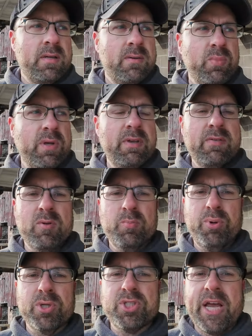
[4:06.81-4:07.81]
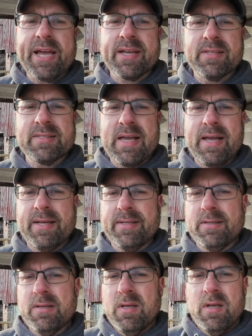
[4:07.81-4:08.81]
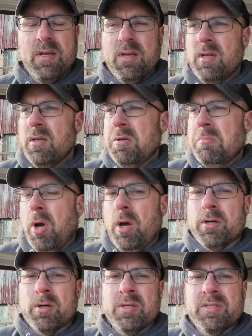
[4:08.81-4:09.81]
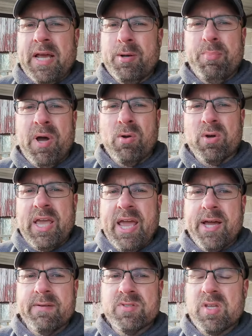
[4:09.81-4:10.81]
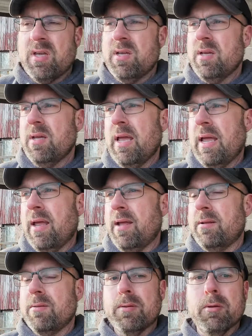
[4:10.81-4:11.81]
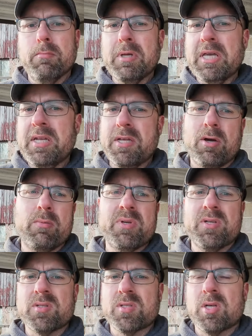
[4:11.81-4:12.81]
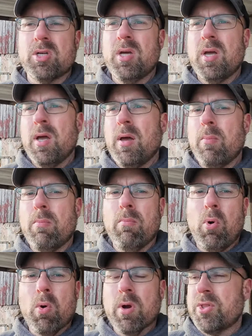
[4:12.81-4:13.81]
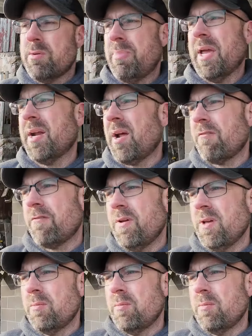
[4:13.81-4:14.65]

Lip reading: We've even put jackets on 110-pound calves, and the medium is more than big enough.